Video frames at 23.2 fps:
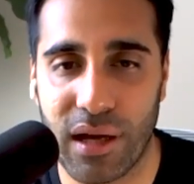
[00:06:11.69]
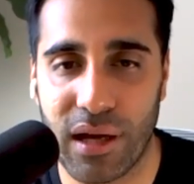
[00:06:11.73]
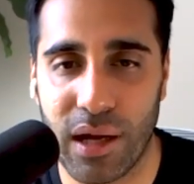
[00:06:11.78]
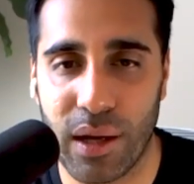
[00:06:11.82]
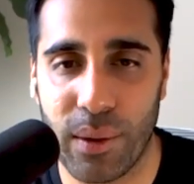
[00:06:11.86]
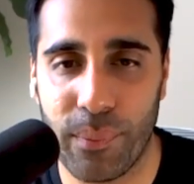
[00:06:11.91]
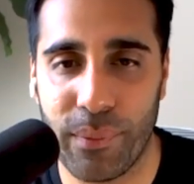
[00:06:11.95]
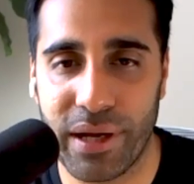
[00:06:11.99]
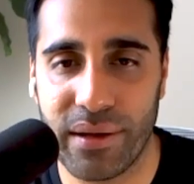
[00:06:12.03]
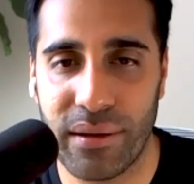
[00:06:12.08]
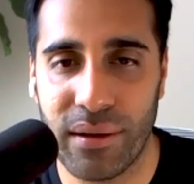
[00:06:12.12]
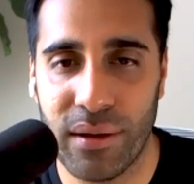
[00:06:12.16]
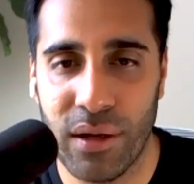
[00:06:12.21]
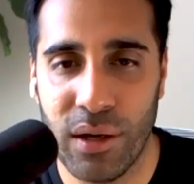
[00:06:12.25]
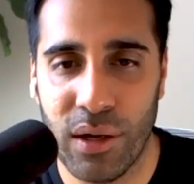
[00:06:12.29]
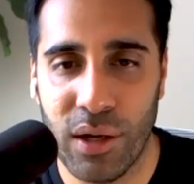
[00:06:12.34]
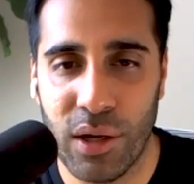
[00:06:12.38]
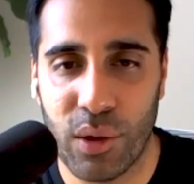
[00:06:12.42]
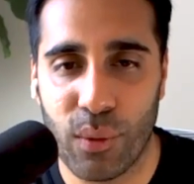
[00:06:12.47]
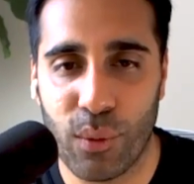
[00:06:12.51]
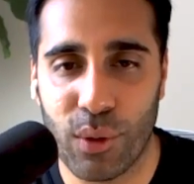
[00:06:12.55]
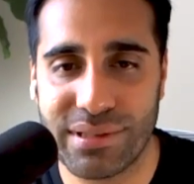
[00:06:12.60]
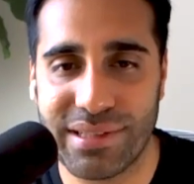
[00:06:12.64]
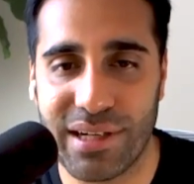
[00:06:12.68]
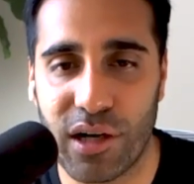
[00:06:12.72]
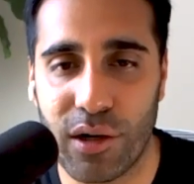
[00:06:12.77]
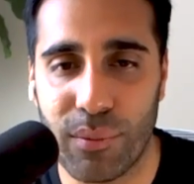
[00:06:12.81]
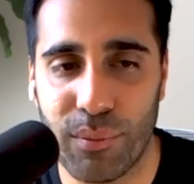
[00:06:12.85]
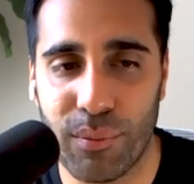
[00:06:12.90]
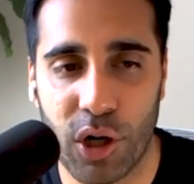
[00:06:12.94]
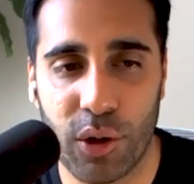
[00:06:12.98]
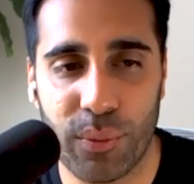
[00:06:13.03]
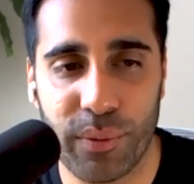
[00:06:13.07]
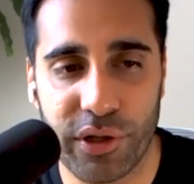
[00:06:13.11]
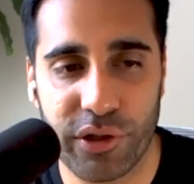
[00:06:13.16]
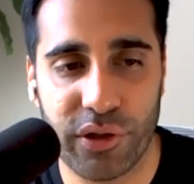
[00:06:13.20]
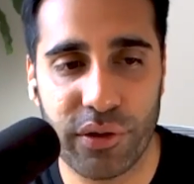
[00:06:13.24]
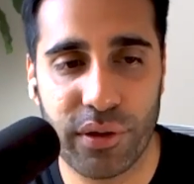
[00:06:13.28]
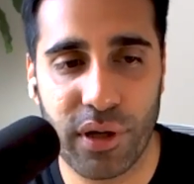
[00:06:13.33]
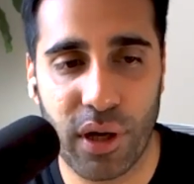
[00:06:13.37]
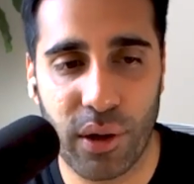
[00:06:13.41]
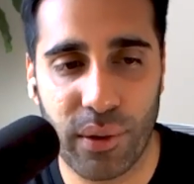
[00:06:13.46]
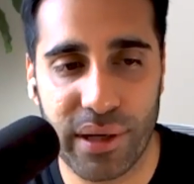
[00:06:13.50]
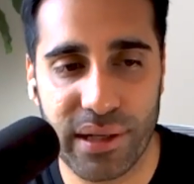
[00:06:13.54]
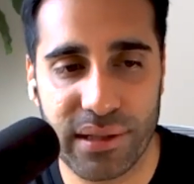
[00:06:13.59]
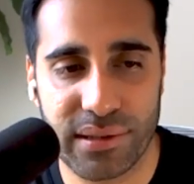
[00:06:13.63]
I mean, was there a moment you
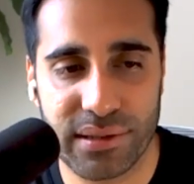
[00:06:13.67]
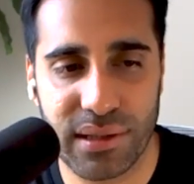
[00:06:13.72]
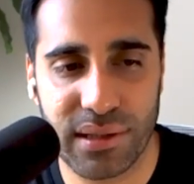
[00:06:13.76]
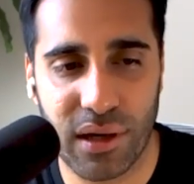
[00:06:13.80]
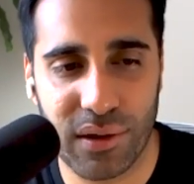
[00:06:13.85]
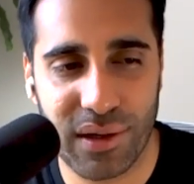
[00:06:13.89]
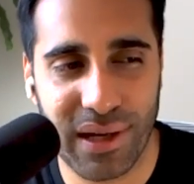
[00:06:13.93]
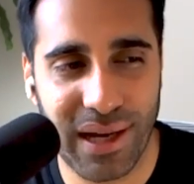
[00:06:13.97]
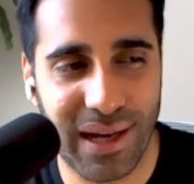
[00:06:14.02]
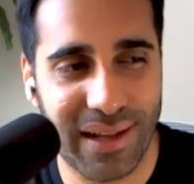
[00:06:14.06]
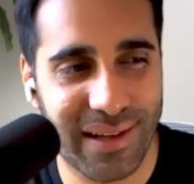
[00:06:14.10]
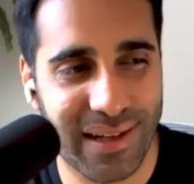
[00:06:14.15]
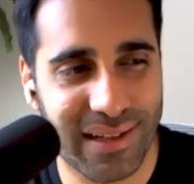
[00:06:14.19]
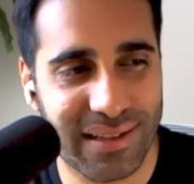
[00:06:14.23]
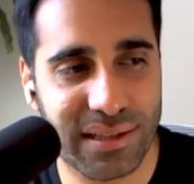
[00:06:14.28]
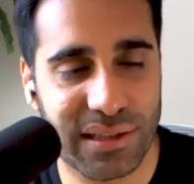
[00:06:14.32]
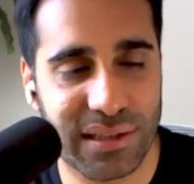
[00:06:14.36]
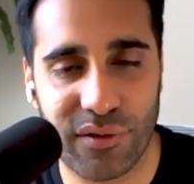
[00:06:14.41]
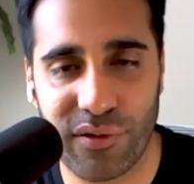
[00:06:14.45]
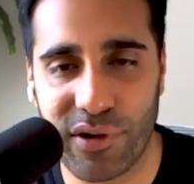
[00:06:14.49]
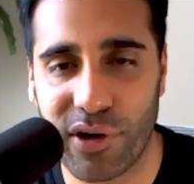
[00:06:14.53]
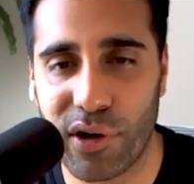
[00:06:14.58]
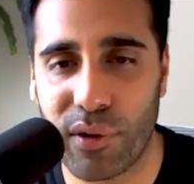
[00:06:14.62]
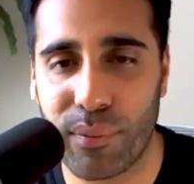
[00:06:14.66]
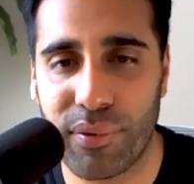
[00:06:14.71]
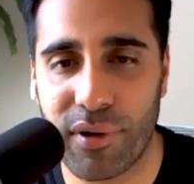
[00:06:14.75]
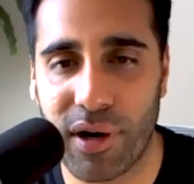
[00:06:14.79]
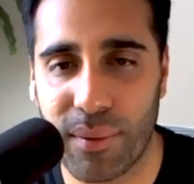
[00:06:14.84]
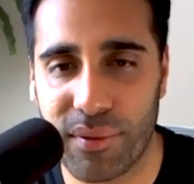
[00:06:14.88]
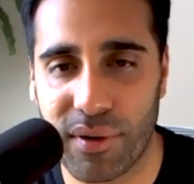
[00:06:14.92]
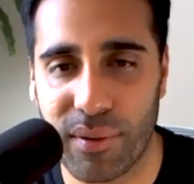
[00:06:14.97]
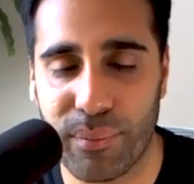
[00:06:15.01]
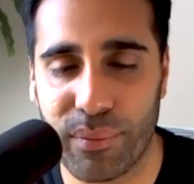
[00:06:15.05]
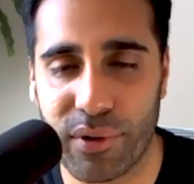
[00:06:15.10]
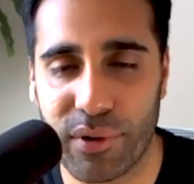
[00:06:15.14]
noticed, okay, this is a real problem?